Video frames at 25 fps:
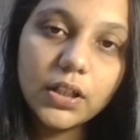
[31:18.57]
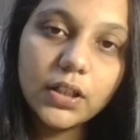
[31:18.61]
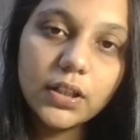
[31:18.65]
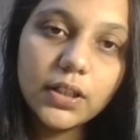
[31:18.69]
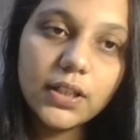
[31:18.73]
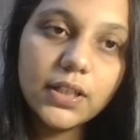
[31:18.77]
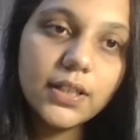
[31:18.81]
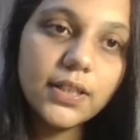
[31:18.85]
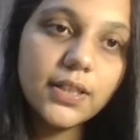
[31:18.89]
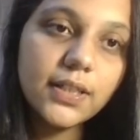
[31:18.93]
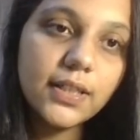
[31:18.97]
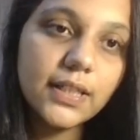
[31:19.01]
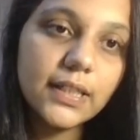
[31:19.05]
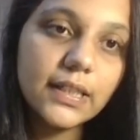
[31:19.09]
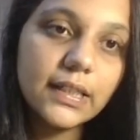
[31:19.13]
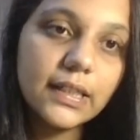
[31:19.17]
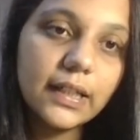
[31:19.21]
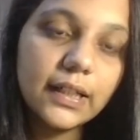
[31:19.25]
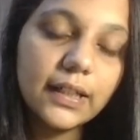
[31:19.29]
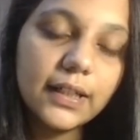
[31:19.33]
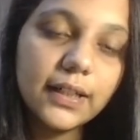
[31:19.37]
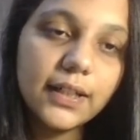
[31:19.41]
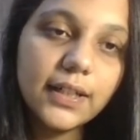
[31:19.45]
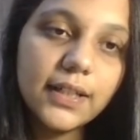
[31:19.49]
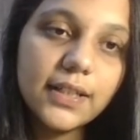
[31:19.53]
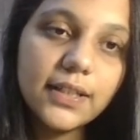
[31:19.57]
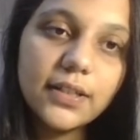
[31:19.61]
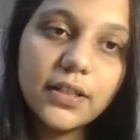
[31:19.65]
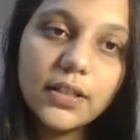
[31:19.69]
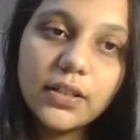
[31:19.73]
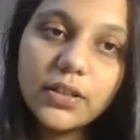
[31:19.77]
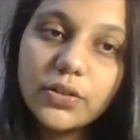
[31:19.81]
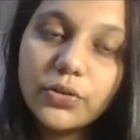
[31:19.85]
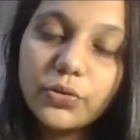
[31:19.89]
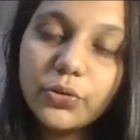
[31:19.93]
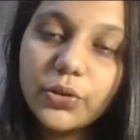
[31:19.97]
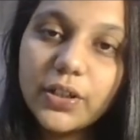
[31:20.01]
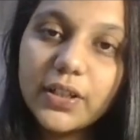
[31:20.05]
this is colorless,
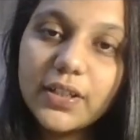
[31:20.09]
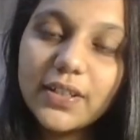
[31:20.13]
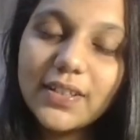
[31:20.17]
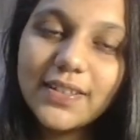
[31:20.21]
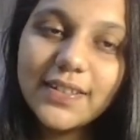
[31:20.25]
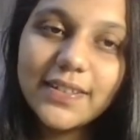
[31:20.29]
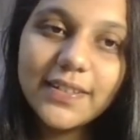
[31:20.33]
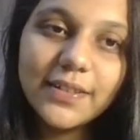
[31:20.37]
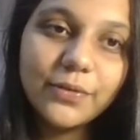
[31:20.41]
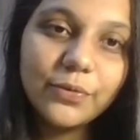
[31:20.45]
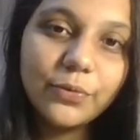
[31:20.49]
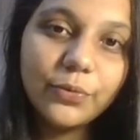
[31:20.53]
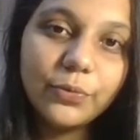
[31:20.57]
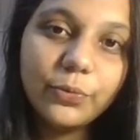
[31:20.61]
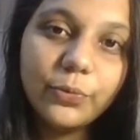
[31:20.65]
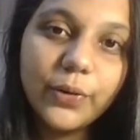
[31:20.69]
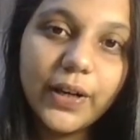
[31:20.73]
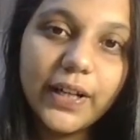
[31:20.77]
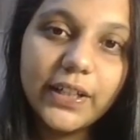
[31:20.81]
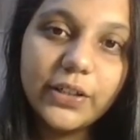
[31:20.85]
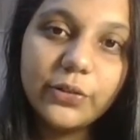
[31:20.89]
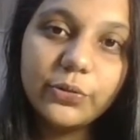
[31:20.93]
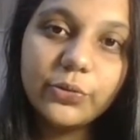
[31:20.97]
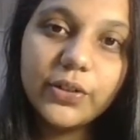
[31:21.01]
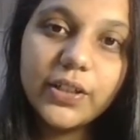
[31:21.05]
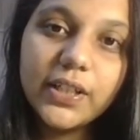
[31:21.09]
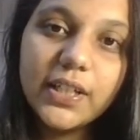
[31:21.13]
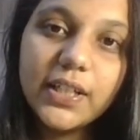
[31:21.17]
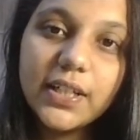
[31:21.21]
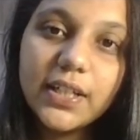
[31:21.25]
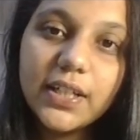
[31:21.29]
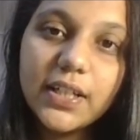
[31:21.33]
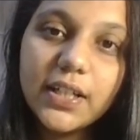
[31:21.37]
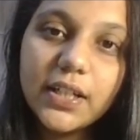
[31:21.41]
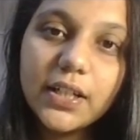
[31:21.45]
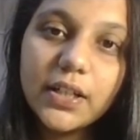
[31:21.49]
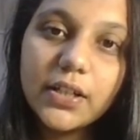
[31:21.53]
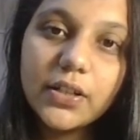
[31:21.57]
so it is white only.
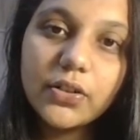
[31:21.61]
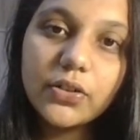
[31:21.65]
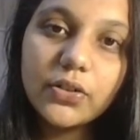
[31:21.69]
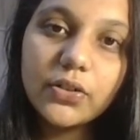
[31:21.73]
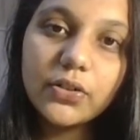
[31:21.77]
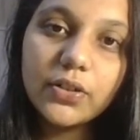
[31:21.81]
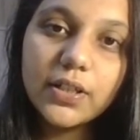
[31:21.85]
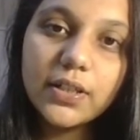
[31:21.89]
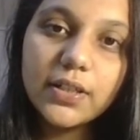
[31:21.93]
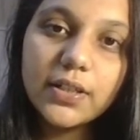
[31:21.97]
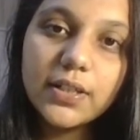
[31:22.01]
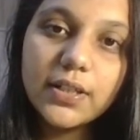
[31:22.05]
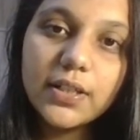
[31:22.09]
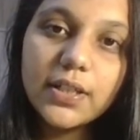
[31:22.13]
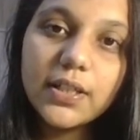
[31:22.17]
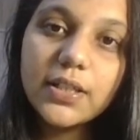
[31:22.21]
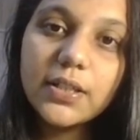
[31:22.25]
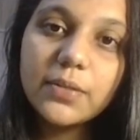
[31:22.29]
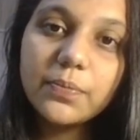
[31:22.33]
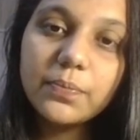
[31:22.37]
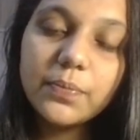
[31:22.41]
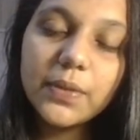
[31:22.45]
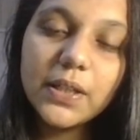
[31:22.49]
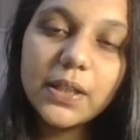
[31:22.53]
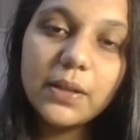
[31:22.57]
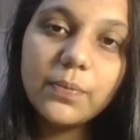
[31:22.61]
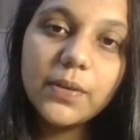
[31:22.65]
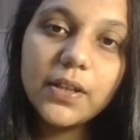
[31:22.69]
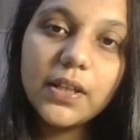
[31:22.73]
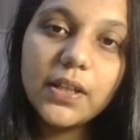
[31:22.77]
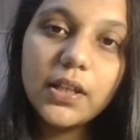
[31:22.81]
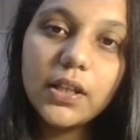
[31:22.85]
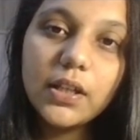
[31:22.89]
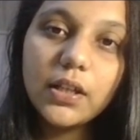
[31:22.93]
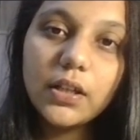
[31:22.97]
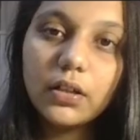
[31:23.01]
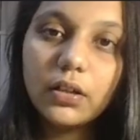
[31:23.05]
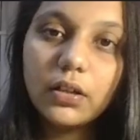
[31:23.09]
So this is
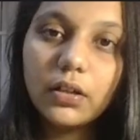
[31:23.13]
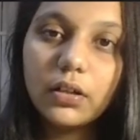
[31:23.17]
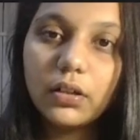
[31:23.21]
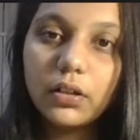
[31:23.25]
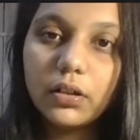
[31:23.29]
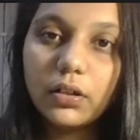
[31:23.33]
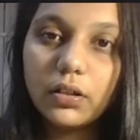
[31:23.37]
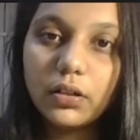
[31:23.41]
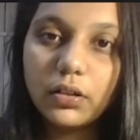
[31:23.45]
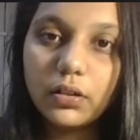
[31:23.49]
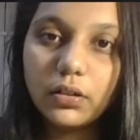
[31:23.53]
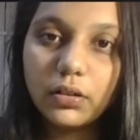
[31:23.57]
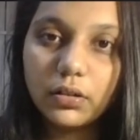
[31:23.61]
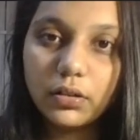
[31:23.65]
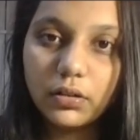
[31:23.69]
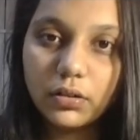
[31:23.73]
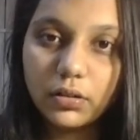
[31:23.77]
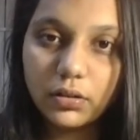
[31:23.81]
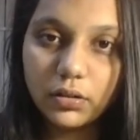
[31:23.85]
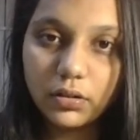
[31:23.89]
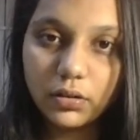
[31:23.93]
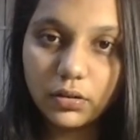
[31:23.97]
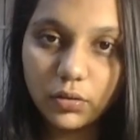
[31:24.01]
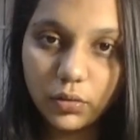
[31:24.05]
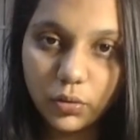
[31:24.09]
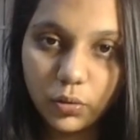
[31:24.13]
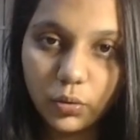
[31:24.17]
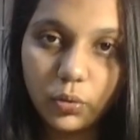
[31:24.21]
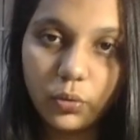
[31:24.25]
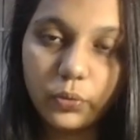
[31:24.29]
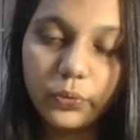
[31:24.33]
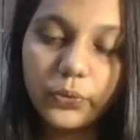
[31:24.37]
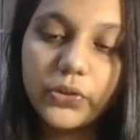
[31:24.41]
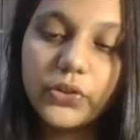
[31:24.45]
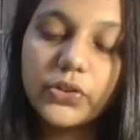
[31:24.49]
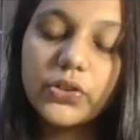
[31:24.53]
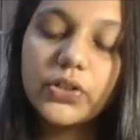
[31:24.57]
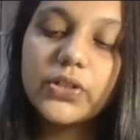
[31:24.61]
PbO,
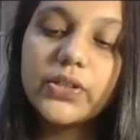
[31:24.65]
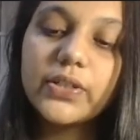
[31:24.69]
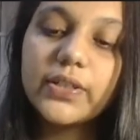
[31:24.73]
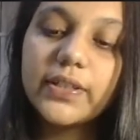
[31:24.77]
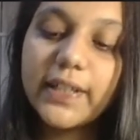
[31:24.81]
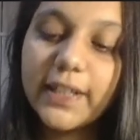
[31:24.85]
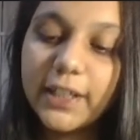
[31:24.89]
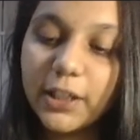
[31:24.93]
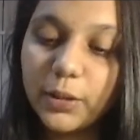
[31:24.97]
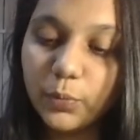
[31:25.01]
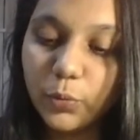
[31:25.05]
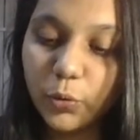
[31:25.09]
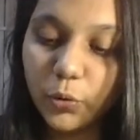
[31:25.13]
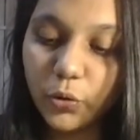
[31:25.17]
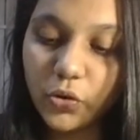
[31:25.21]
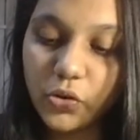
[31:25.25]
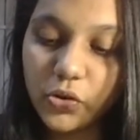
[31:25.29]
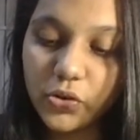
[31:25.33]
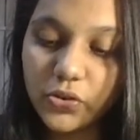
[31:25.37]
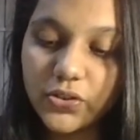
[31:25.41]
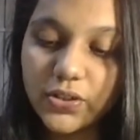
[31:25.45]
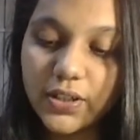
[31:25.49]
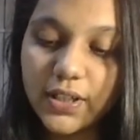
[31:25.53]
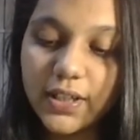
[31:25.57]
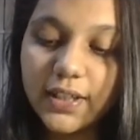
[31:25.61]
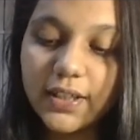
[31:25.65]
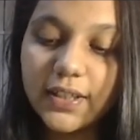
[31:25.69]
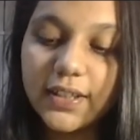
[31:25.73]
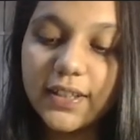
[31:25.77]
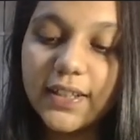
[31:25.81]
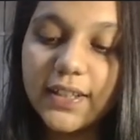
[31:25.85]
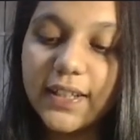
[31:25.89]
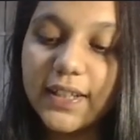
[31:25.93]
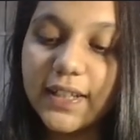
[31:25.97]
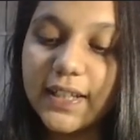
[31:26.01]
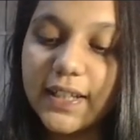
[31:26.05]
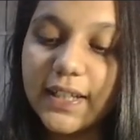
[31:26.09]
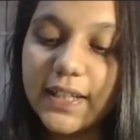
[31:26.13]
which is lead monoxide,
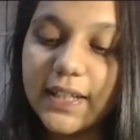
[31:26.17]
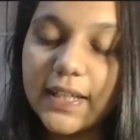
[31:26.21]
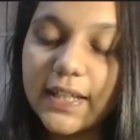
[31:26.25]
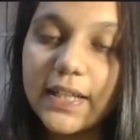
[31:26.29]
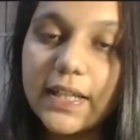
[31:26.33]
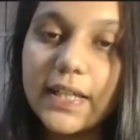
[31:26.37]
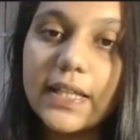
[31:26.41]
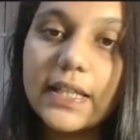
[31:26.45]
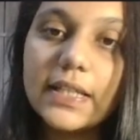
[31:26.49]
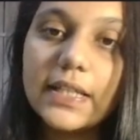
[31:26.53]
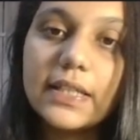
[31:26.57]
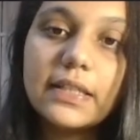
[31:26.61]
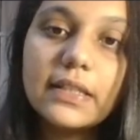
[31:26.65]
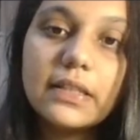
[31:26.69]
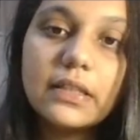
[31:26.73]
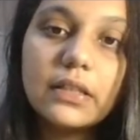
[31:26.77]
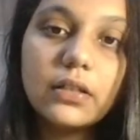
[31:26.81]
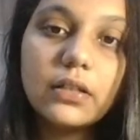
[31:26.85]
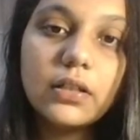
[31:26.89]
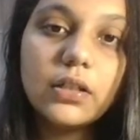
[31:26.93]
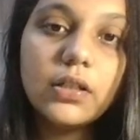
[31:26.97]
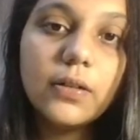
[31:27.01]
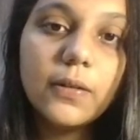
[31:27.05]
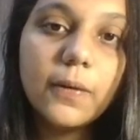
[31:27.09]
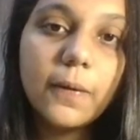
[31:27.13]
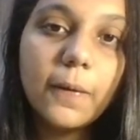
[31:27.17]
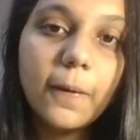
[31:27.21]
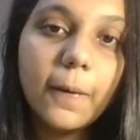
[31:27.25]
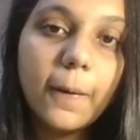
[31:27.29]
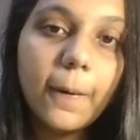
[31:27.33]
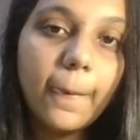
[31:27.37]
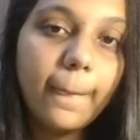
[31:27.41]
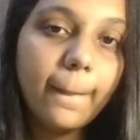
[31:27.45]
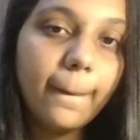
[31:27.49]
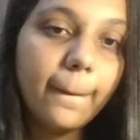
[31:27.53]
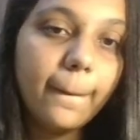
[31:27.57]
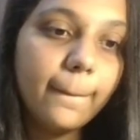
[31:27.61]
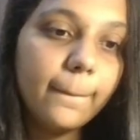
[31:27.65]
is the
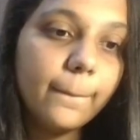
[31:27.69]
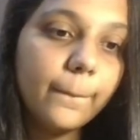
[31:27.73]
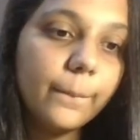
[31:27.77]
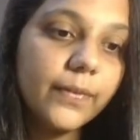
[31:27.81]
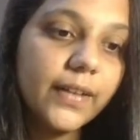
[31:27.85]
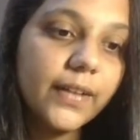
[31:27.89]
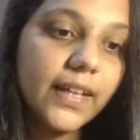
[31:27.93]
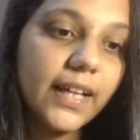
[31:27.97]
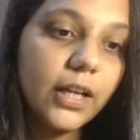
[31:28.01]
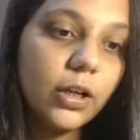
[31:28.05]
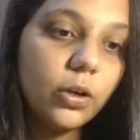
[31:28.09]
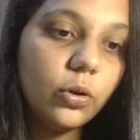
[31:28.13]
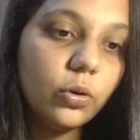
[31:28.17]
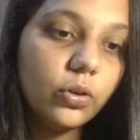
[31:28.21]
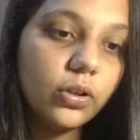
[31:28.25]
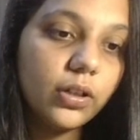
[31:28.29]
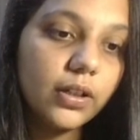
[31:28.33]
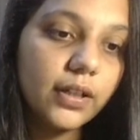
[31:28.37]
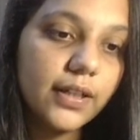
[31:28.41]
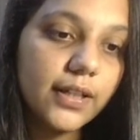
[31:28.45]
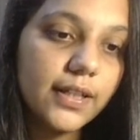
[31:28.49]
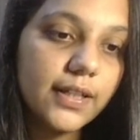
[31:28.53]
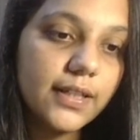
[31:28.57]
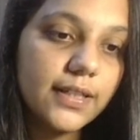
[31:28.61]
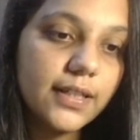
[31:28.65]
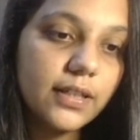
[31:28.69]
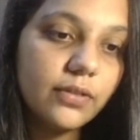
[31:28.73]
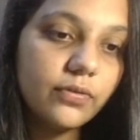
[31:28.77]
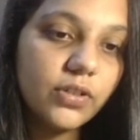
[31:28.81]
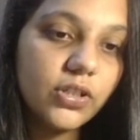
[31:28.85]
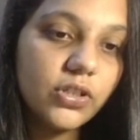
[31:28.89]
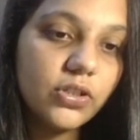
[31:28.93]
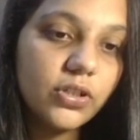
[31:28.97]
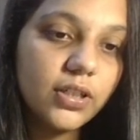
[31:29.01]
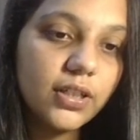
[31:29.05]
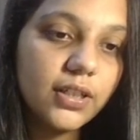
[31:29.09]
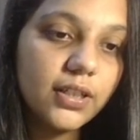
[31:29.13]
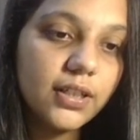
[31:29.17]
yellow color. Is in
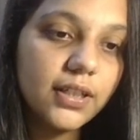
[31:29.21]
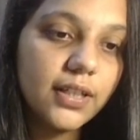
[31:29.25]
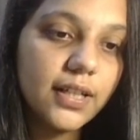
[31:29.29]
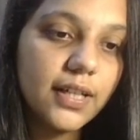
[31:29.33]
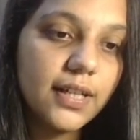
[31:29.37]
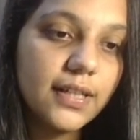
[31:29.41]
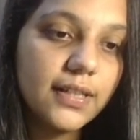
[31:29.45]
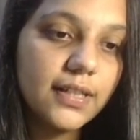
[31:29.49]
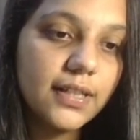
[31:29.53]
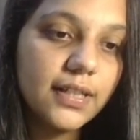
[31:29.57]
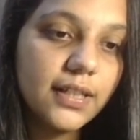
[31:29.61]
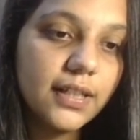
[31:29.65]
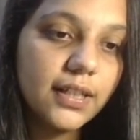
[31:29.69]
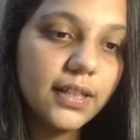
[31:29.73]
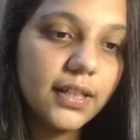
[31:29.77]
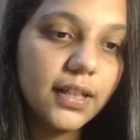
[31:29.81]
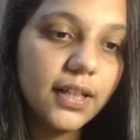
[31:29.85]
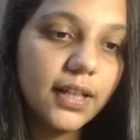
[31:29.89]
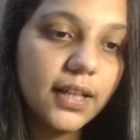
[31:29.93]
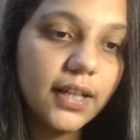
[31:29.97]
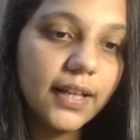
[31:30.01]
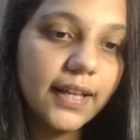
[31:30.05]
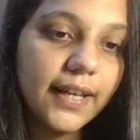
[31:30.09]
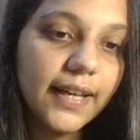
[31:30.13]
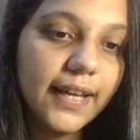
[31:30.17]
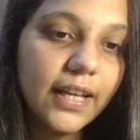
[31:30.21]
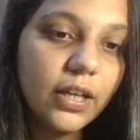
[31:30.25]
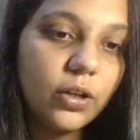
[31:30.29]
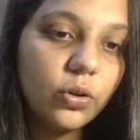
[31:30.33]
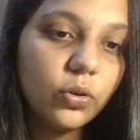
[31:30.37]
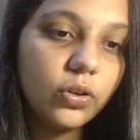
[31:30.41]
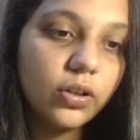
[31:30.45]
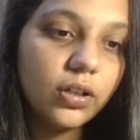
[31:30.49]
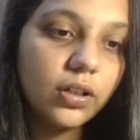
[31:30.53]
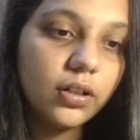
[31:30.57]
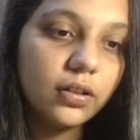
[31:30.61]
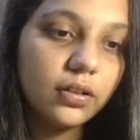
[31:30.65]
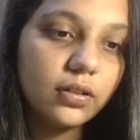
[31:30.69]
which color? Is in yellow
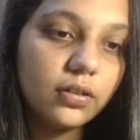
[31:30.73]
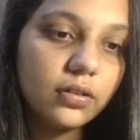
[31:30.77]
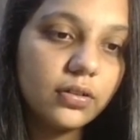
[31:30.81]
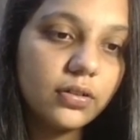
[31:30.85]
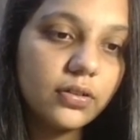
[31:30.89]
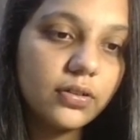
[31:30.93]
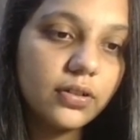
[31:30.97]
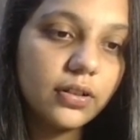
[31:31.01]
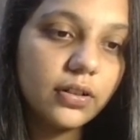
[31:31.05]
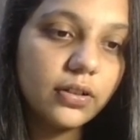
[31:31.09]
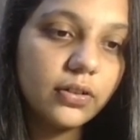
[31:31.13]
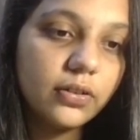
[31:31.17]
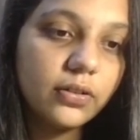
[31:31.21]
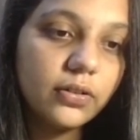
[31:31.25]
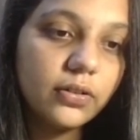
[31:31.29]
color. So,